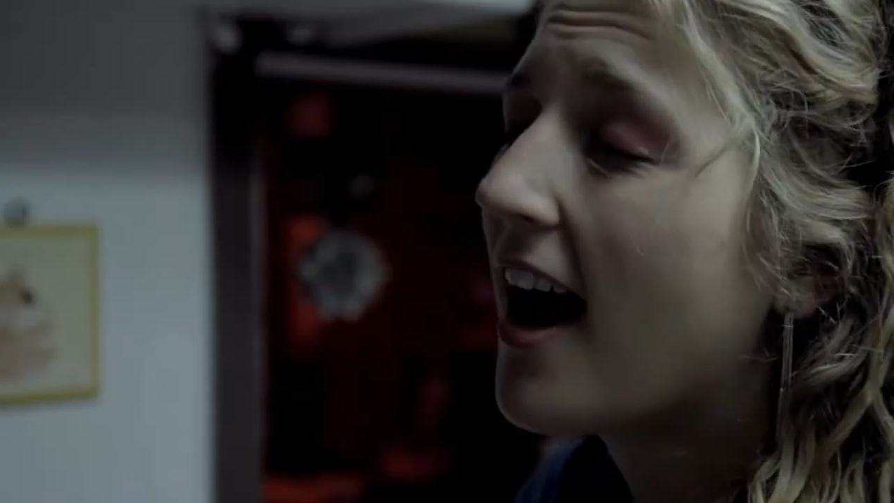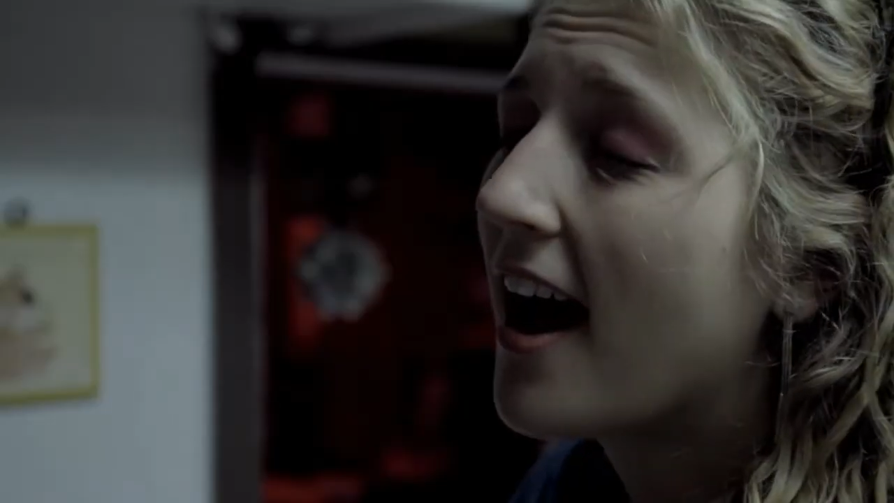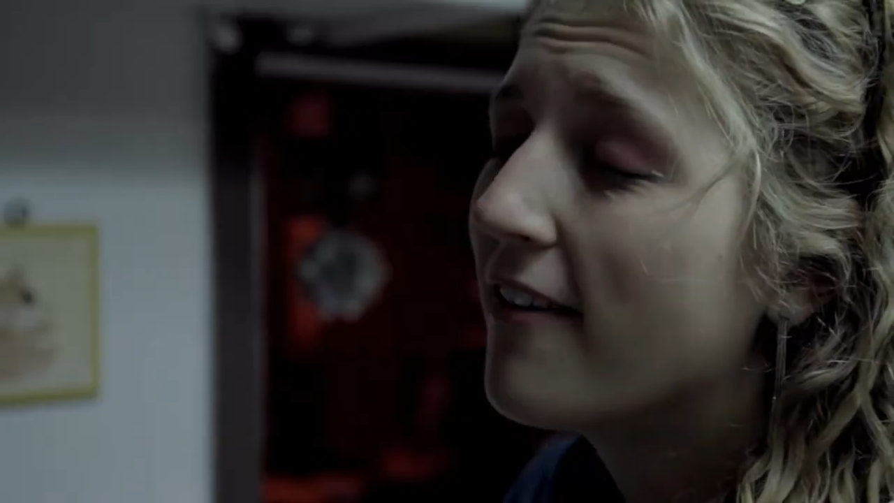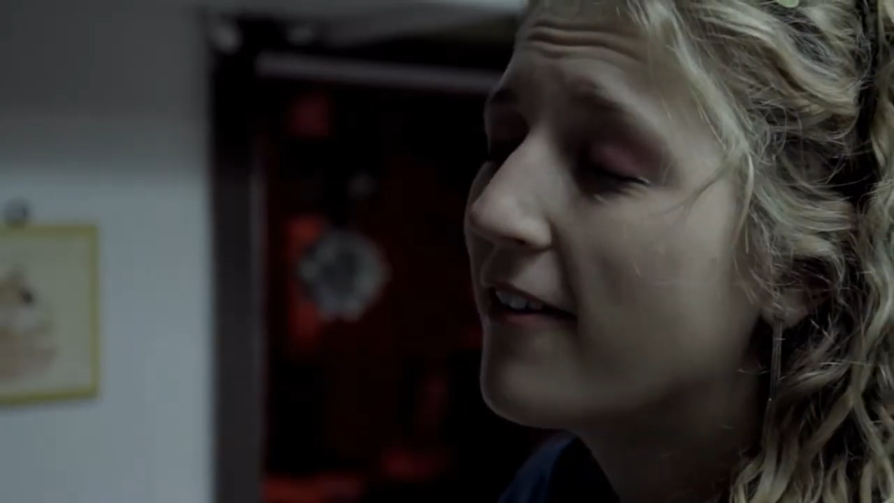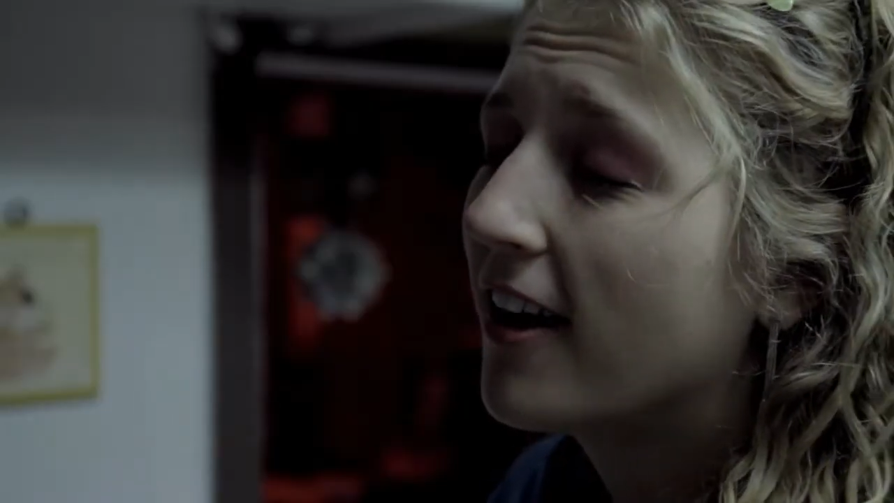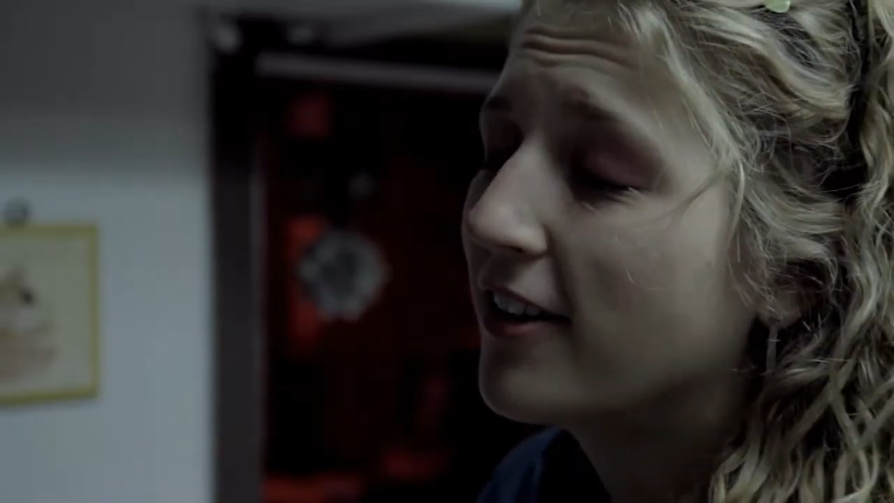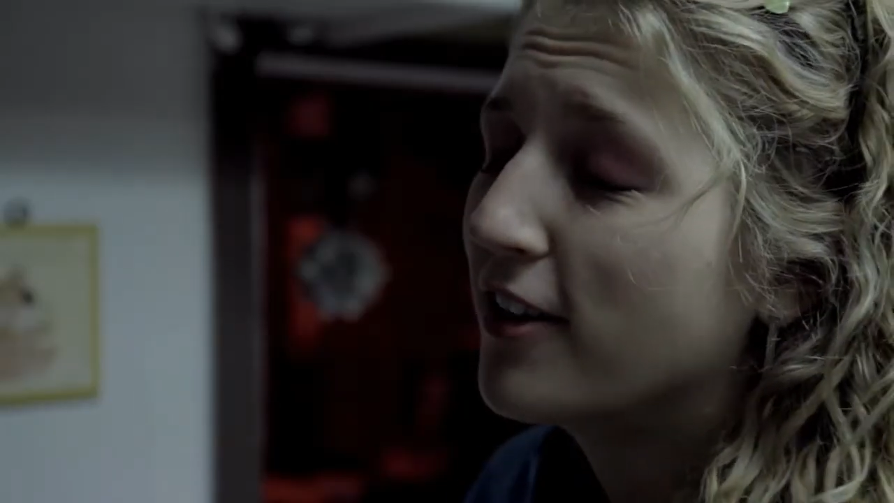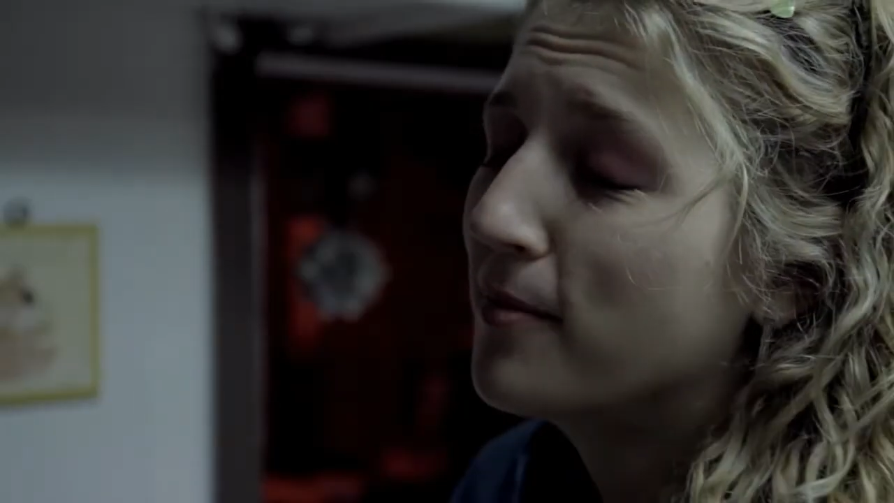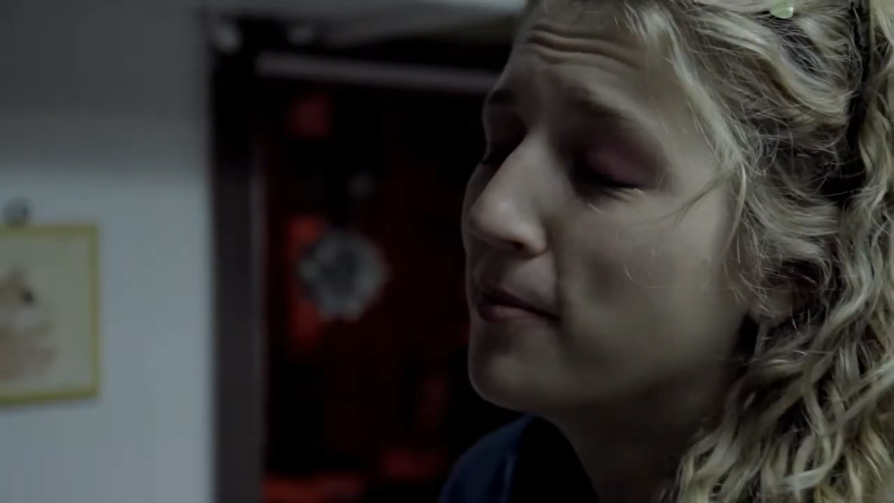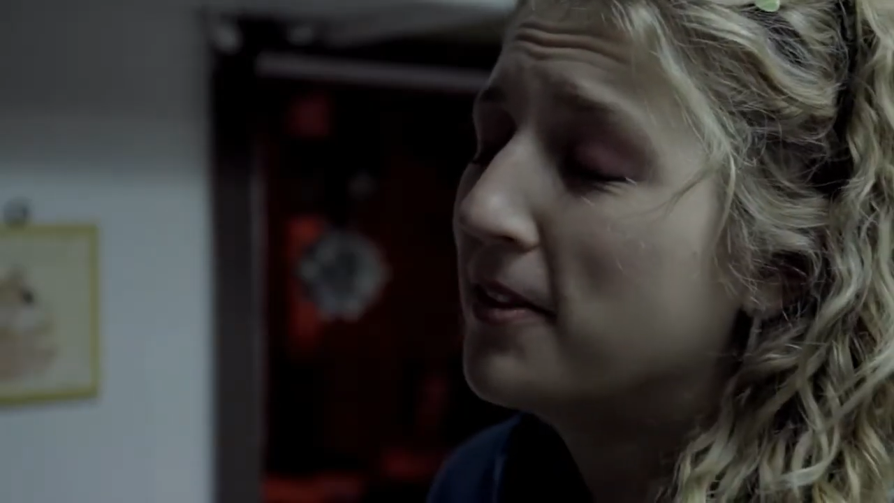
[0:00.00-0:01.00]
I've gone
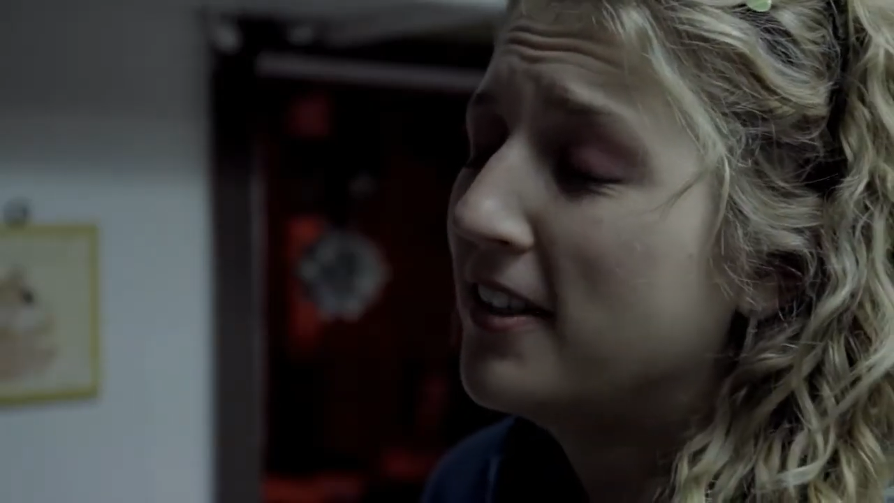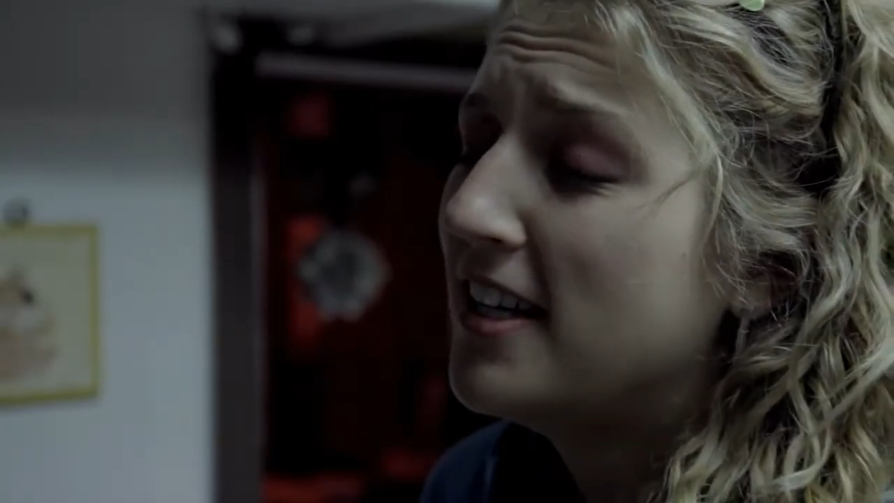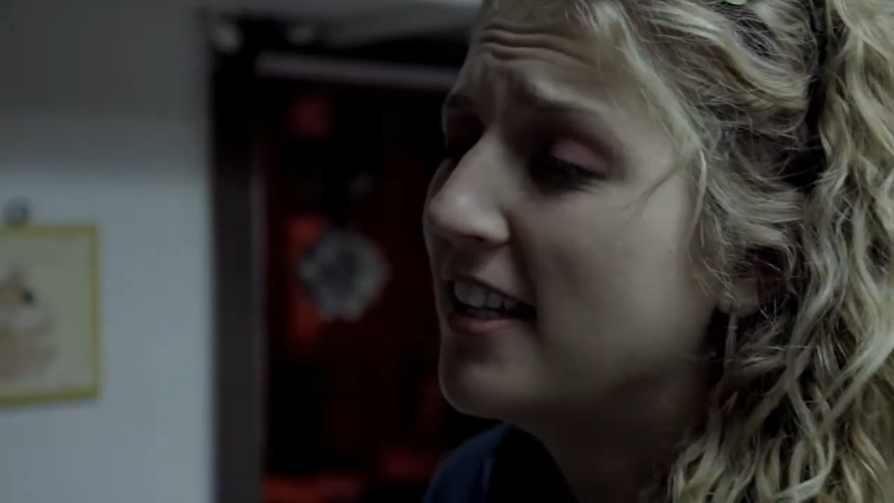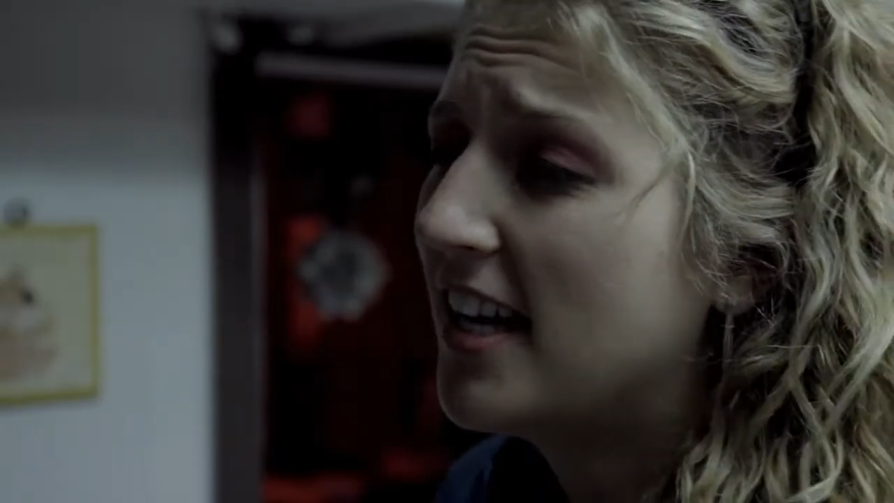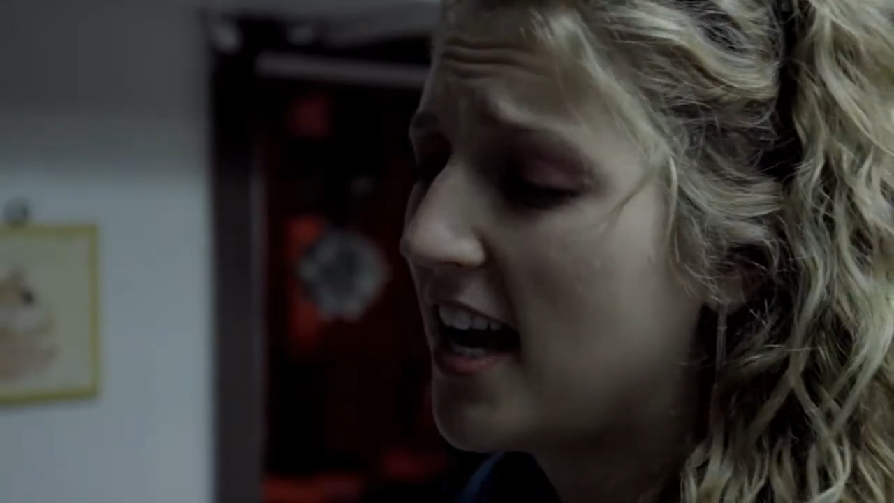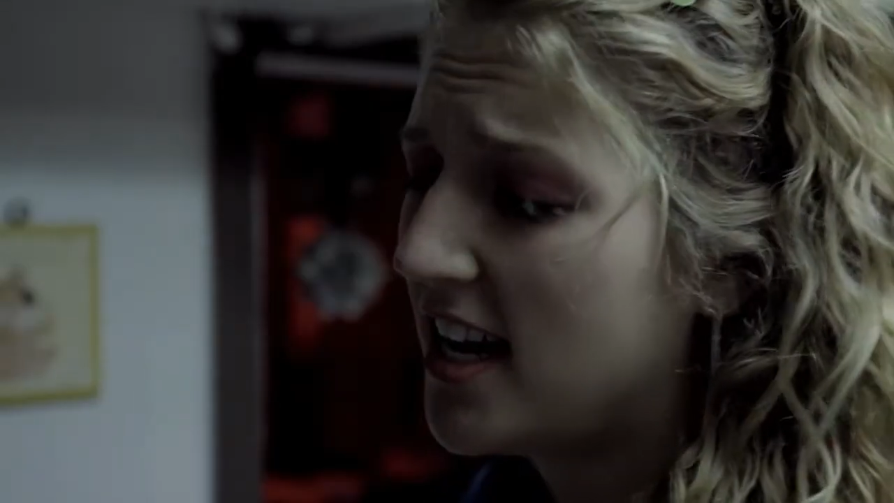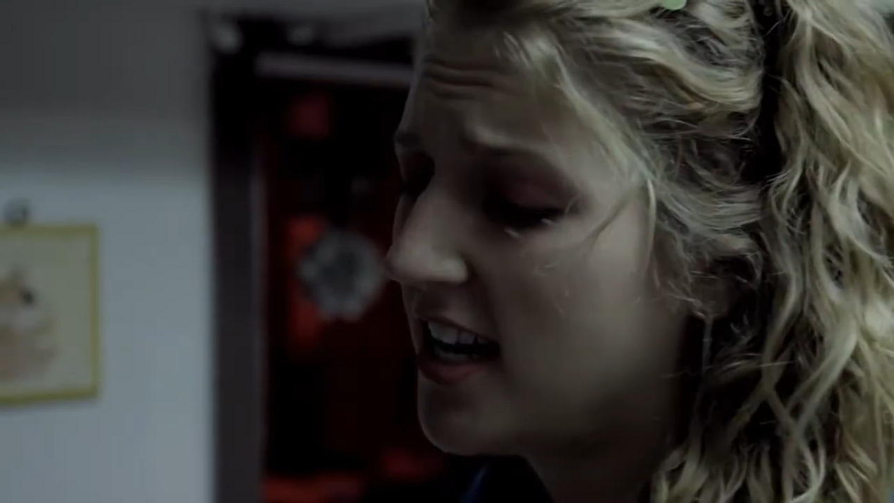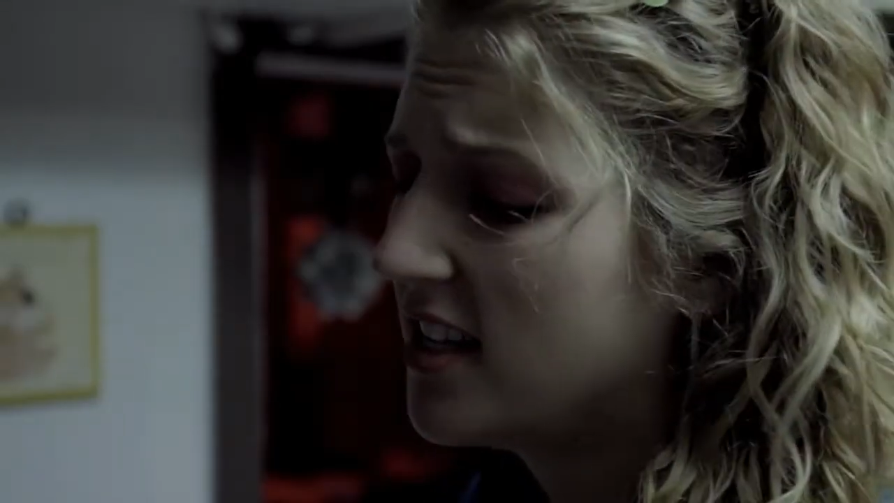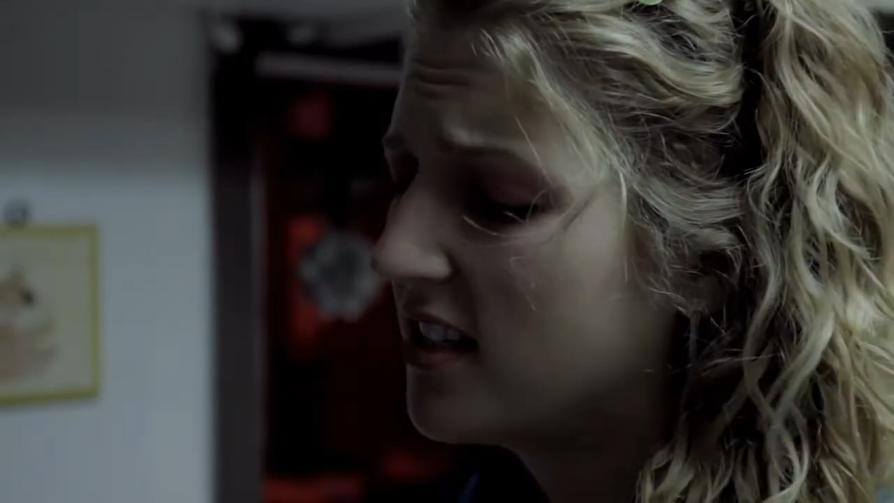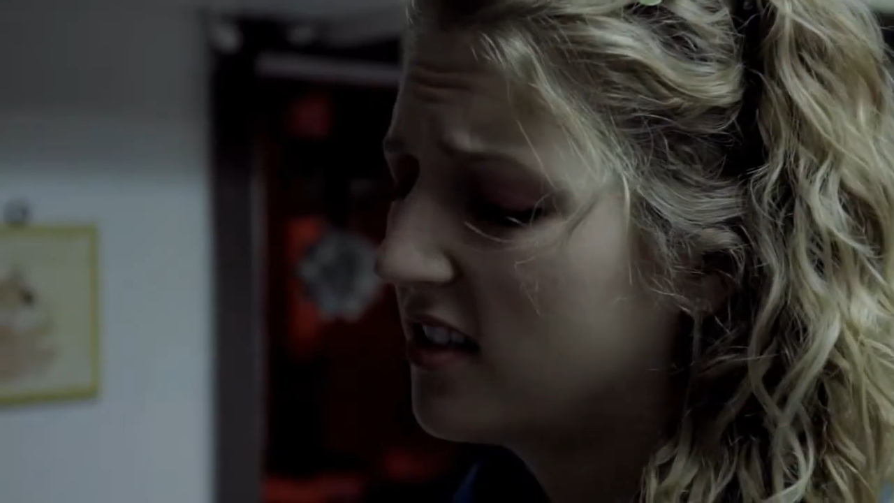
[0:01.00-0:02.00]
completely
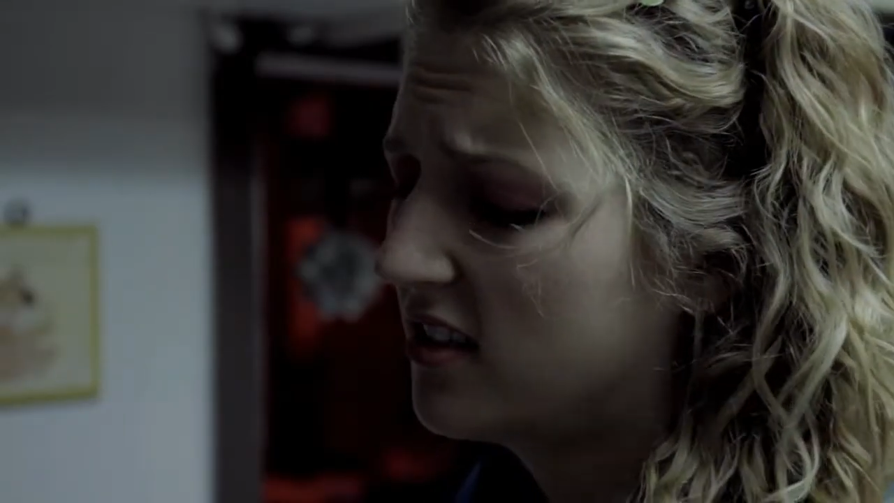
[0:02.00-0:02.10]
80s.